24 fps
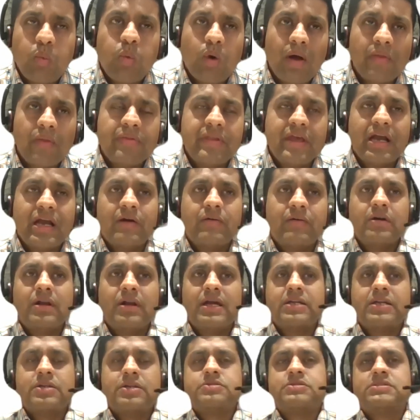one thing I would
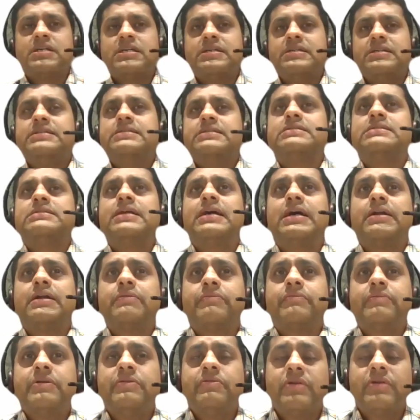like to say is that
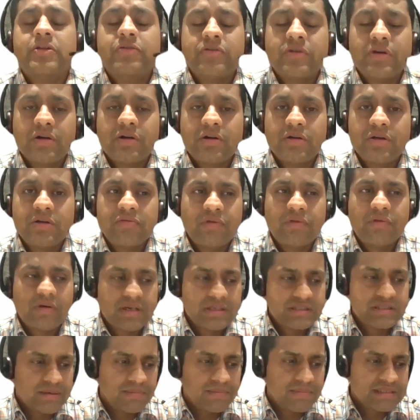even if you are doing, for
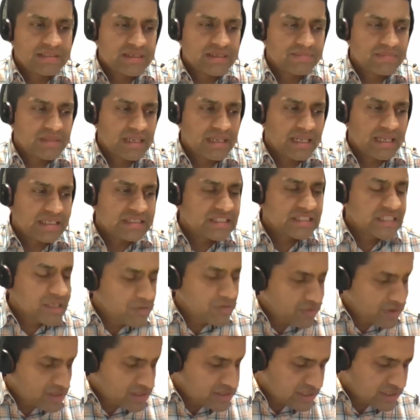example, something like
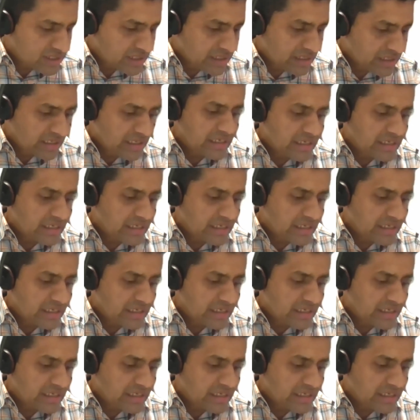sequencing,